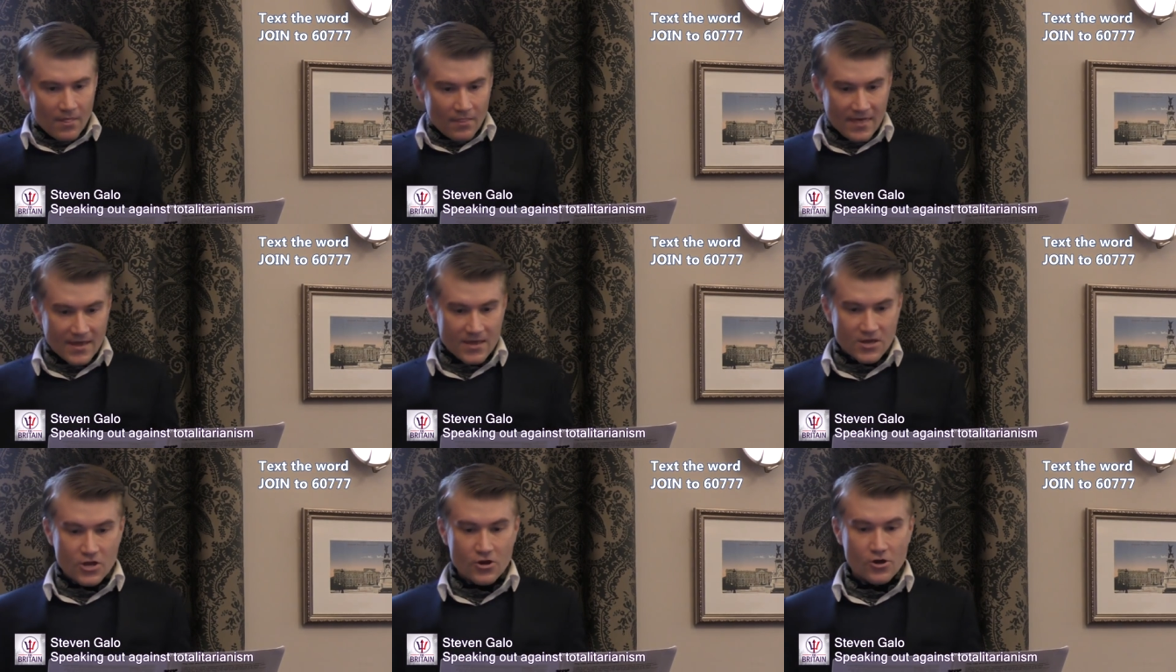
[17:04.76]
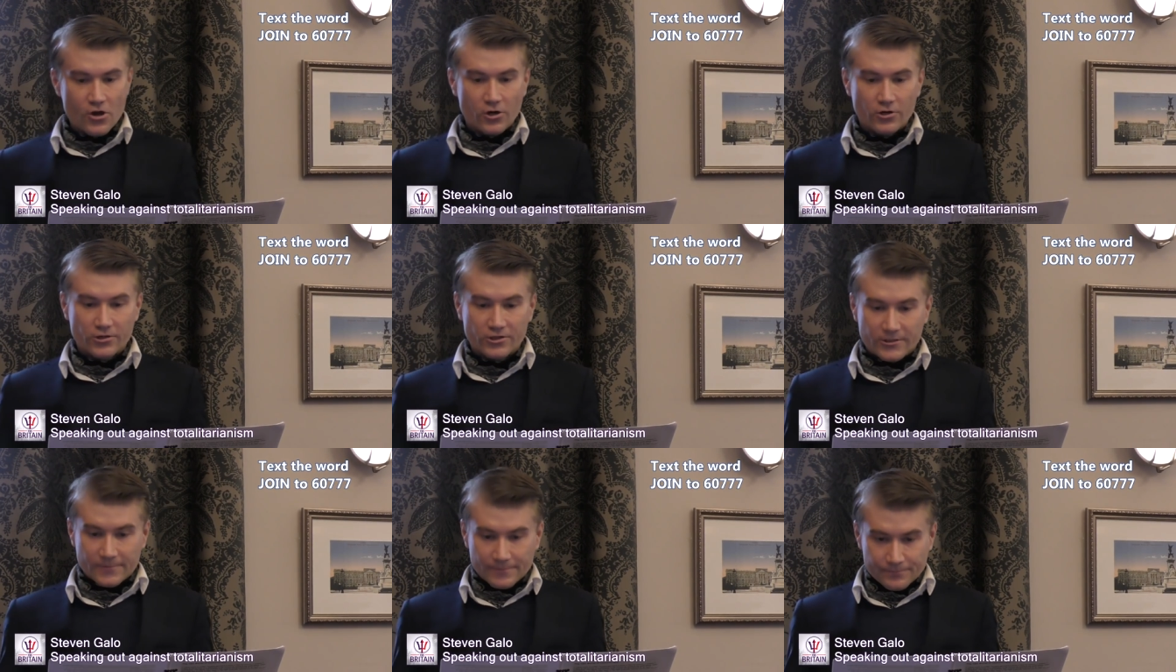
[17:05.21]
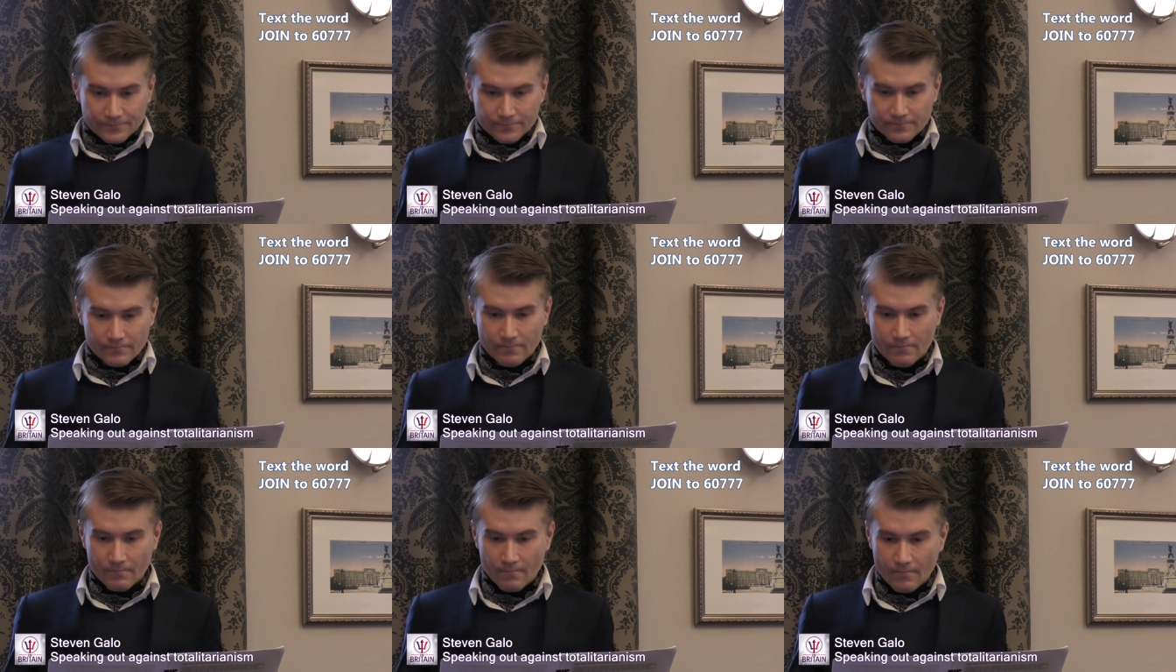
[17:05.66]
Thank you, God.
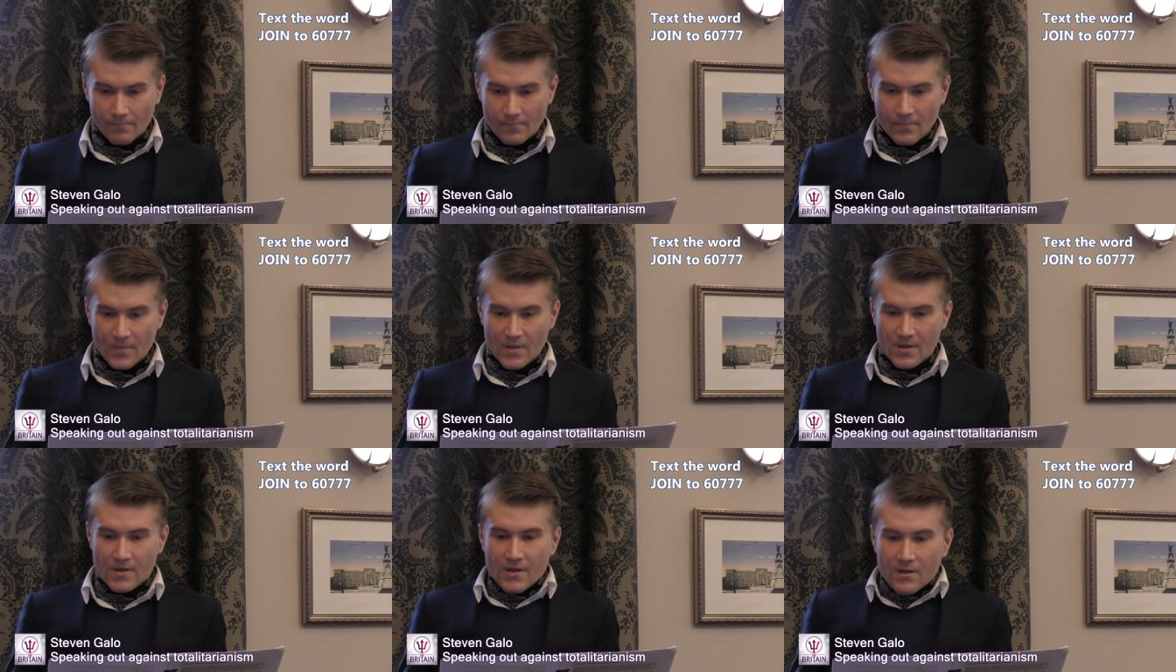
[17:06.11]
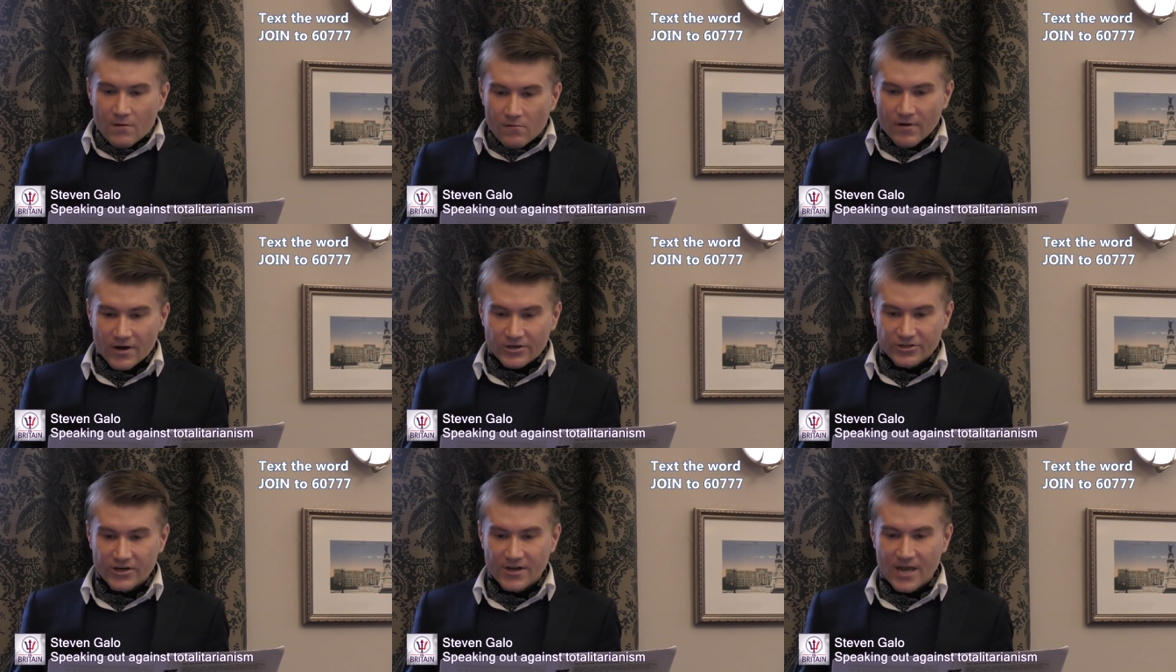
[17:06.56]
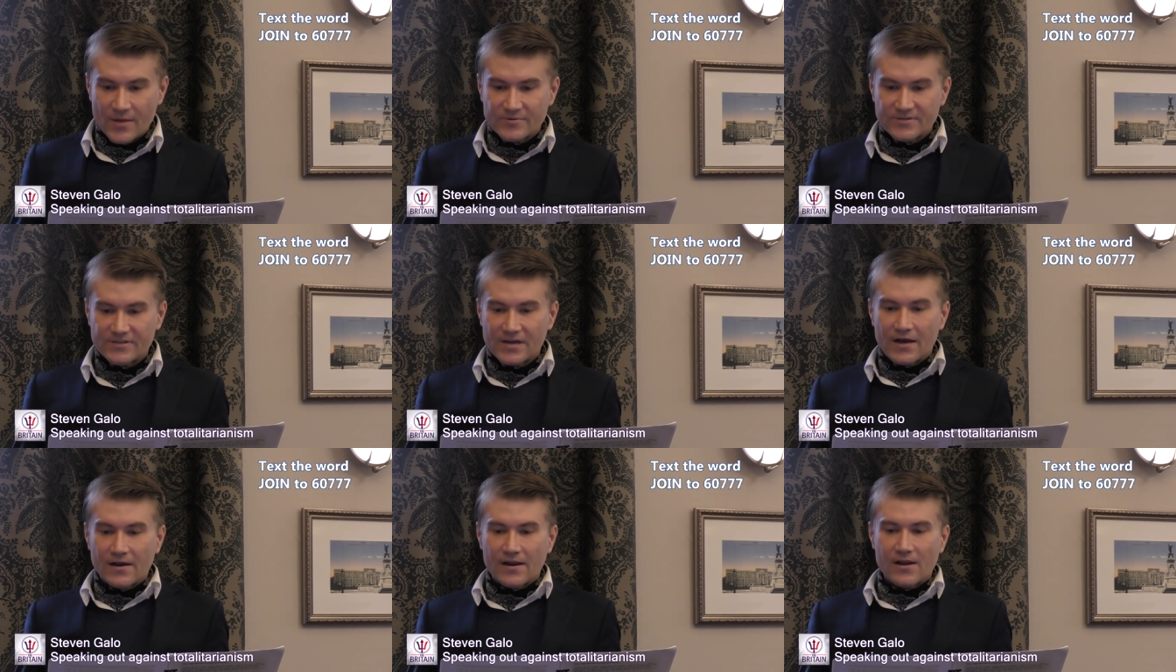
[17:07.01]
Russia kept
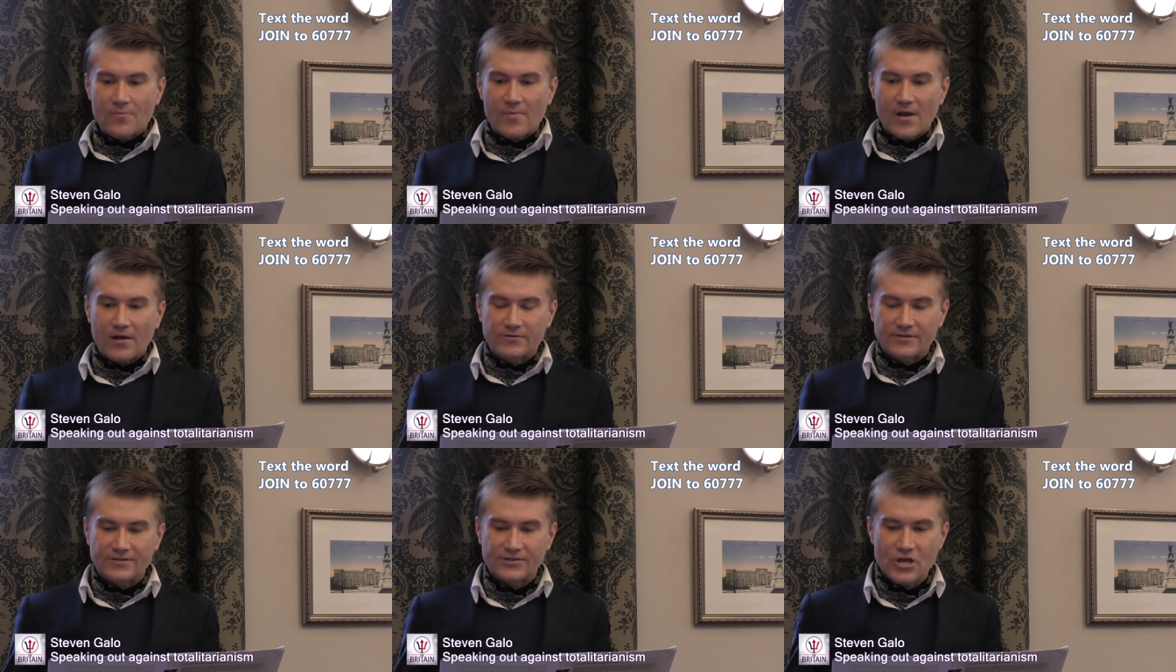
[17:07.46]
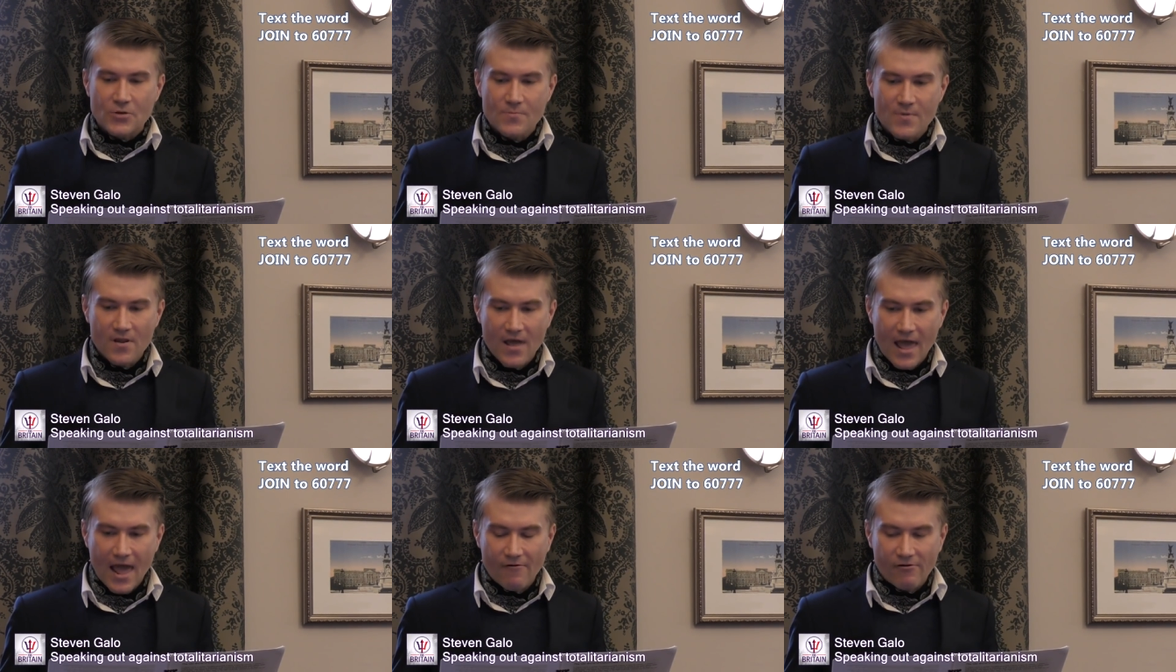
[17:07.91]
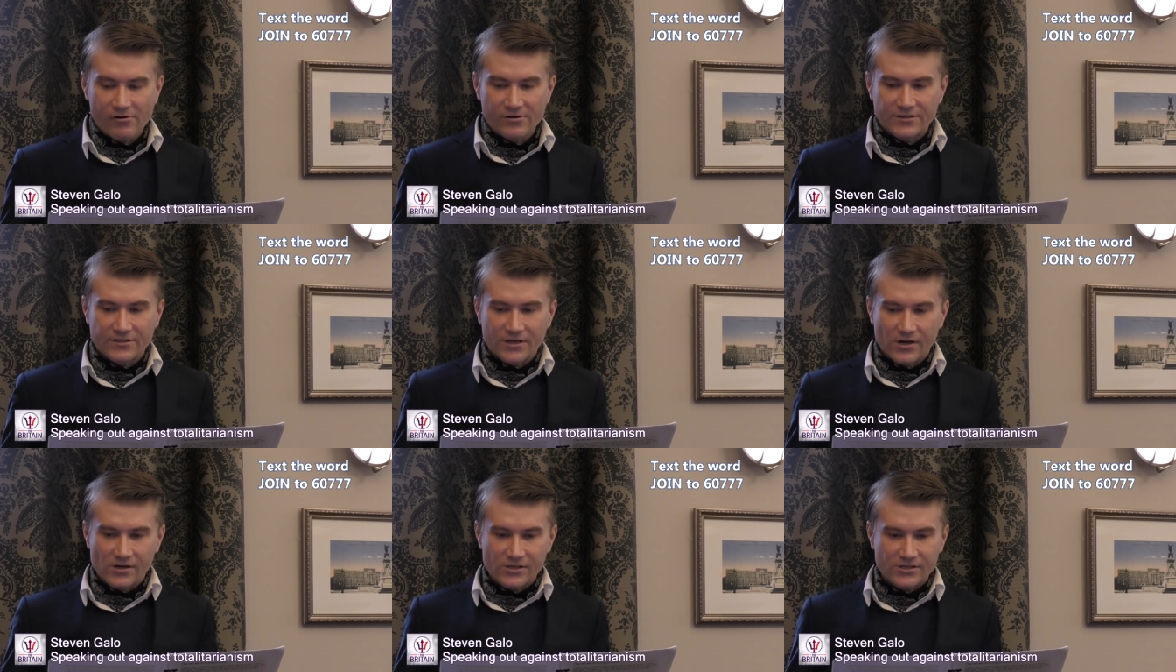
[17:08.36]
silent about this human error
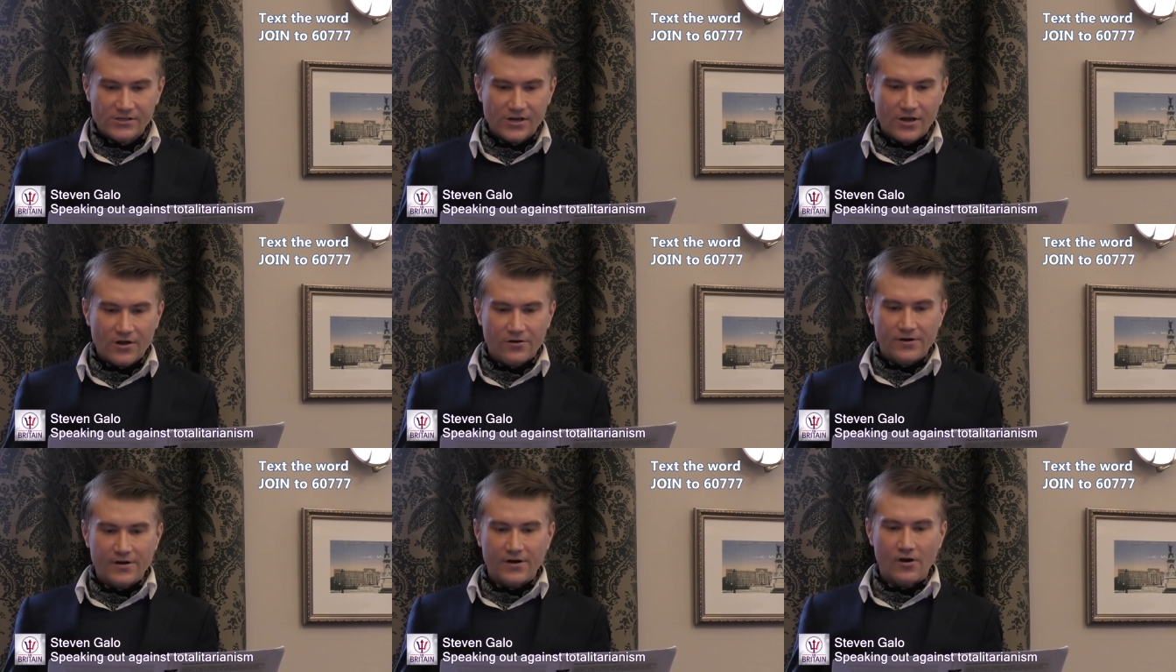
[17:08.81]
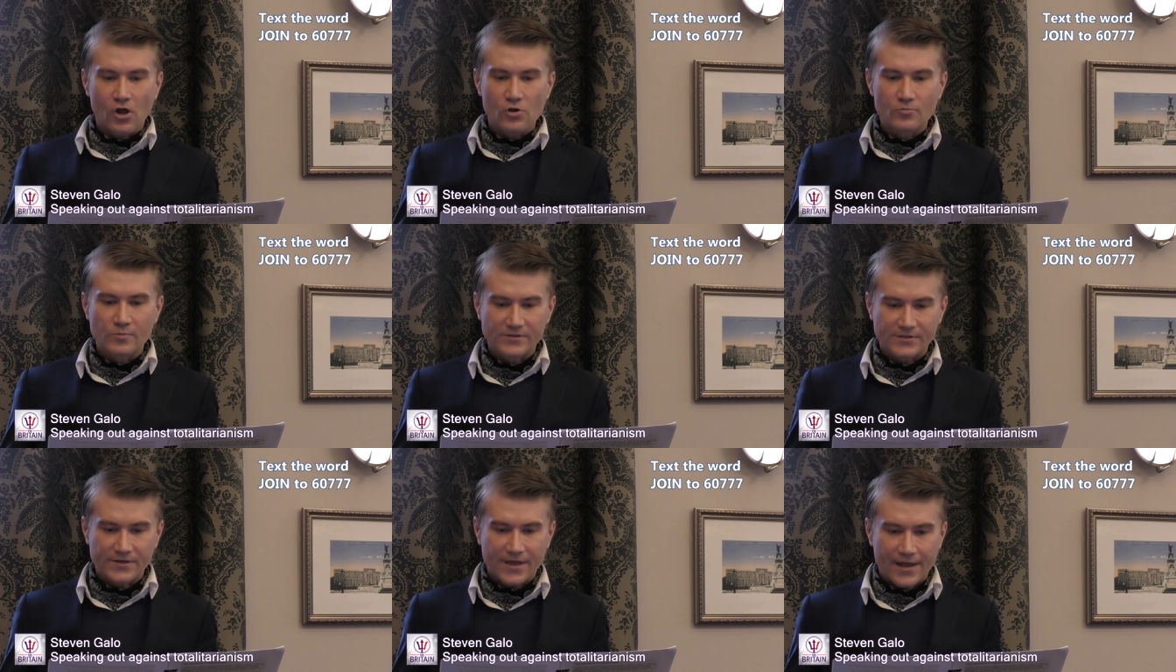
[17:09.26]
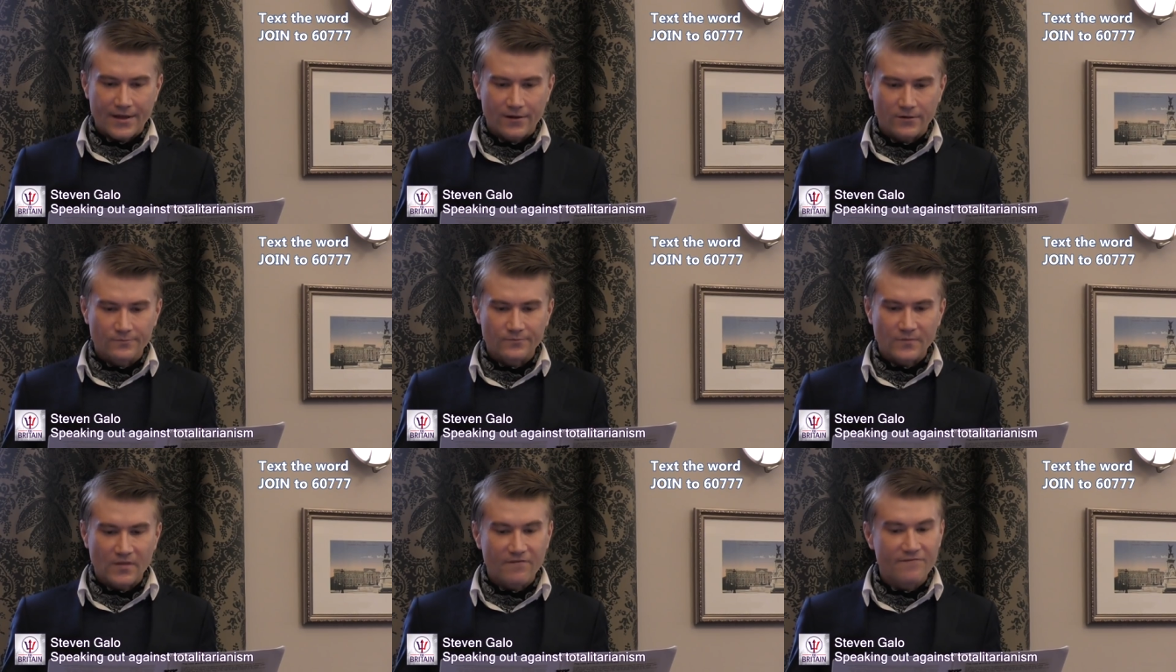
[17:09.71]
disaster on a global scale.